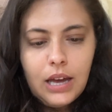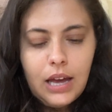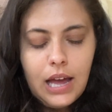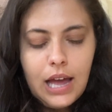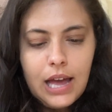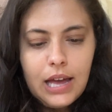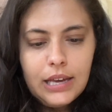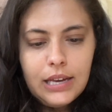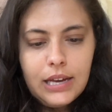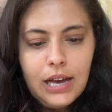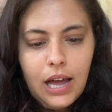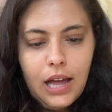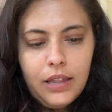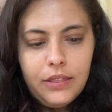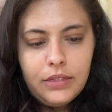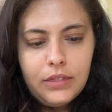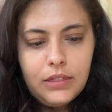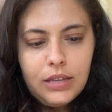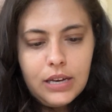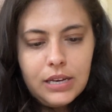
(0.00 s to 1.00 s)
I
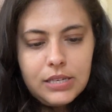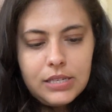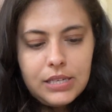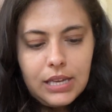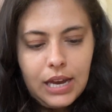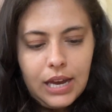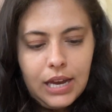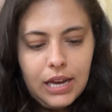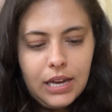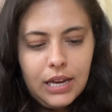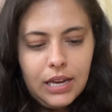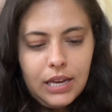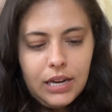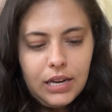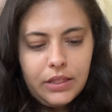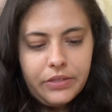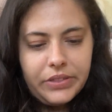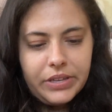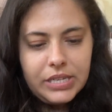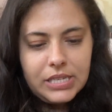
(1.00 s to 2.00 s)
got this at
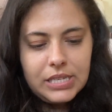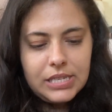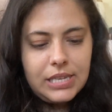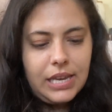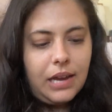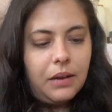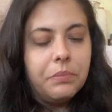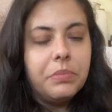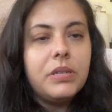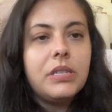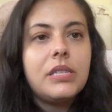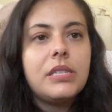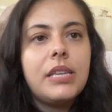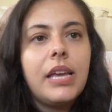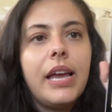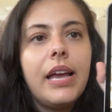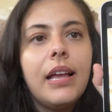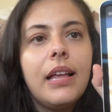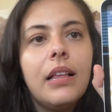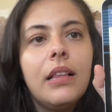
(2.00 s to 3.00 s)
the sample
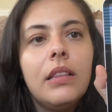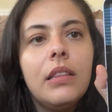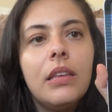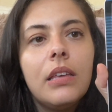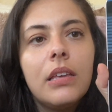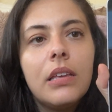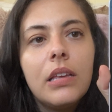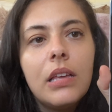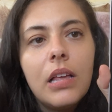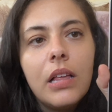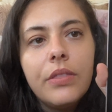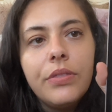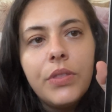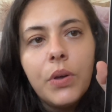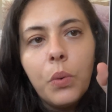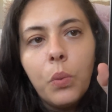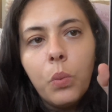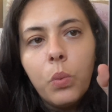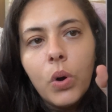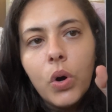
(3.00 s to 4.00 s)
sale, the
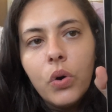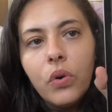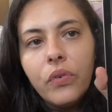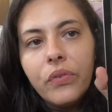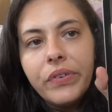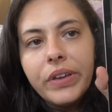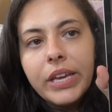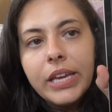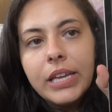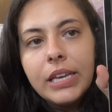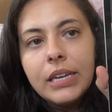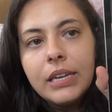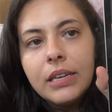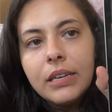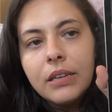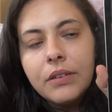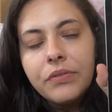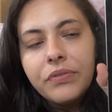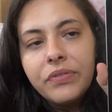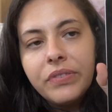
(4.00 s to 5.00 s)
woven
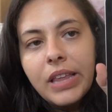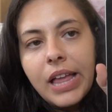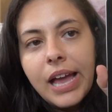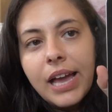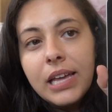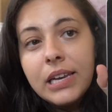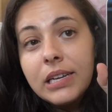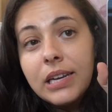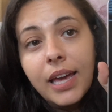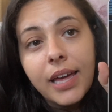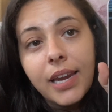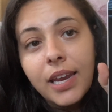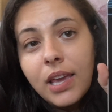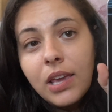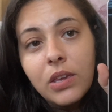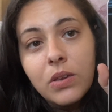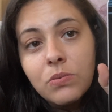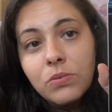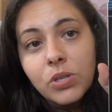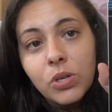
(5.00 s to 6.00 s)
flat, and I
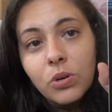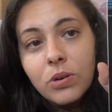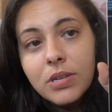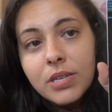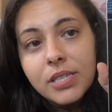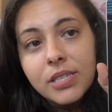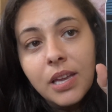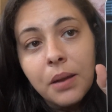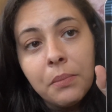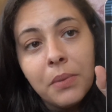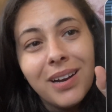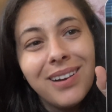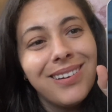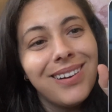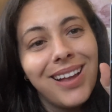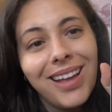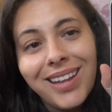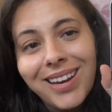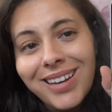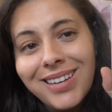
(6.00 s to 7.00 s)
didn't use it all summer,
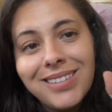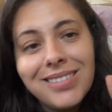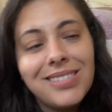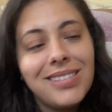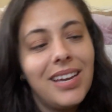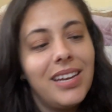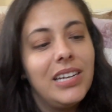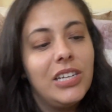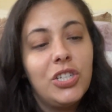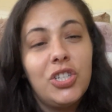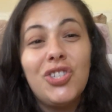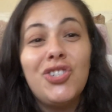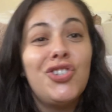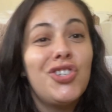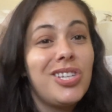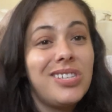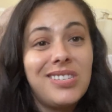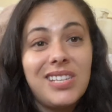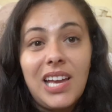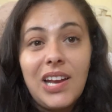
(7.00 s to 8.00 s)
and I decided to
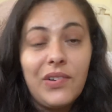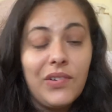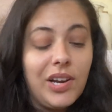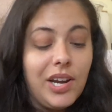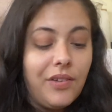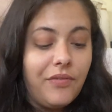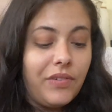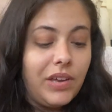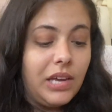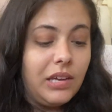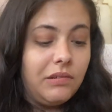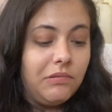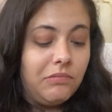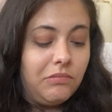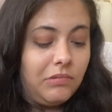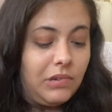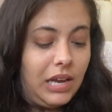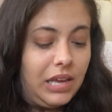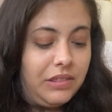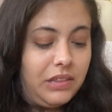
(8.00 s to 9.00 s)
just get rid of it.
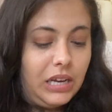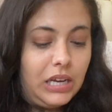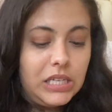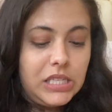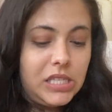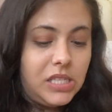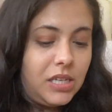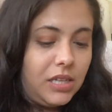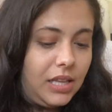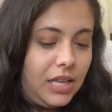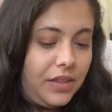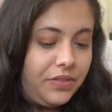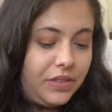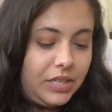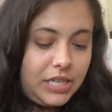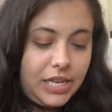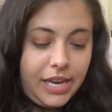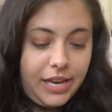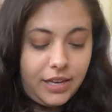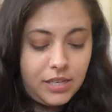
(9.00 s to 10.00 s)
I think it still had the
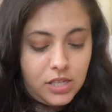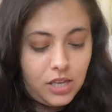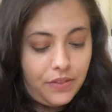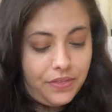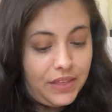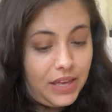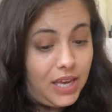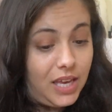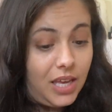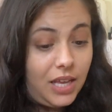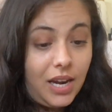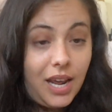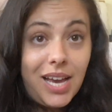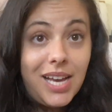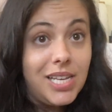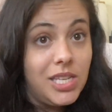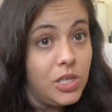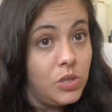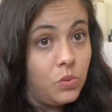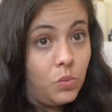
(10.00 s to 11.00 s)
tags on it
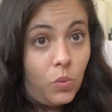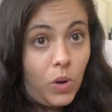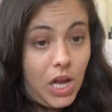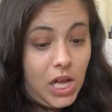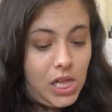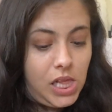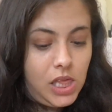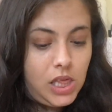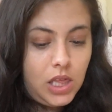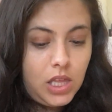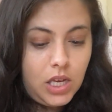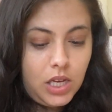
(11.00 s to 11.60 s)
as well.